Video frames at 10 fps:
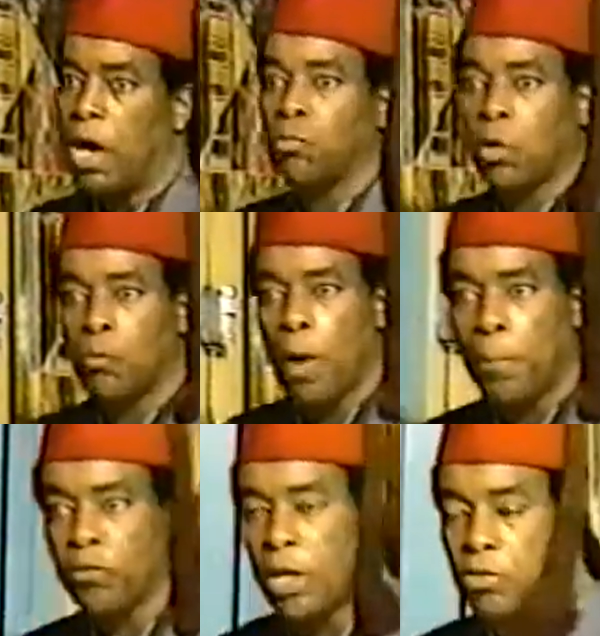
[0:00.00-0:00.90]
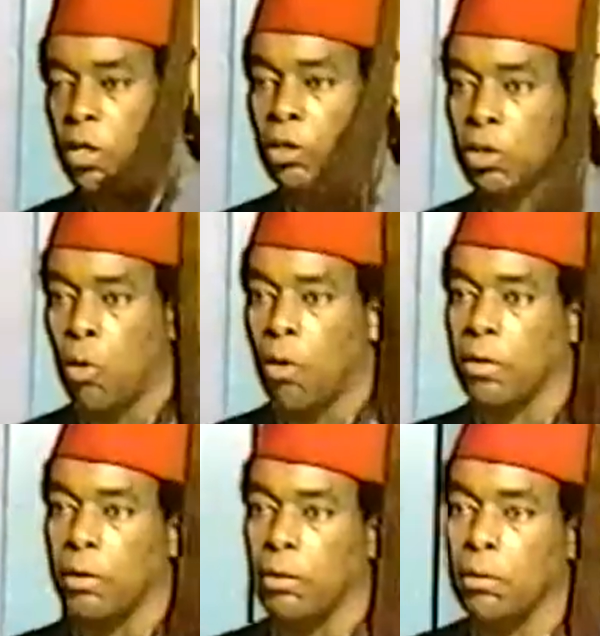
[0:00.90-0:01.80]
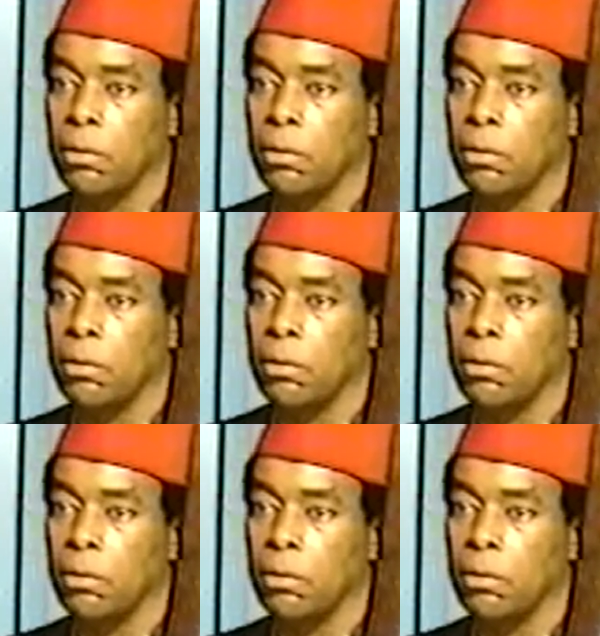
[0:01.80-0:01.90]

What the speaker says: that's what it represents, the authority.